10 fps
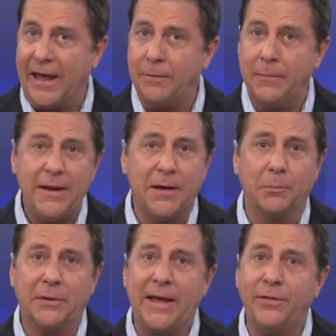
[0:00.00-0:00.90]
and many
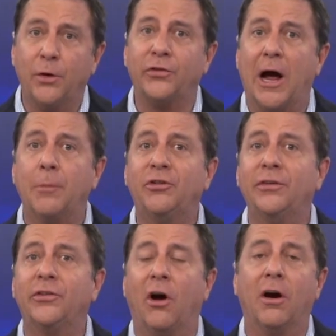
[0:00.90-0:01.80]
complain those
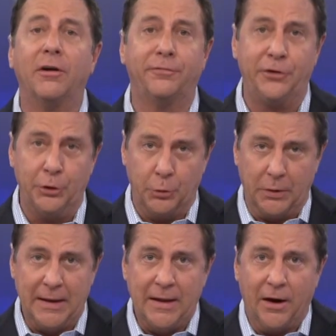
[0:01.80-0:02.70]
options are few.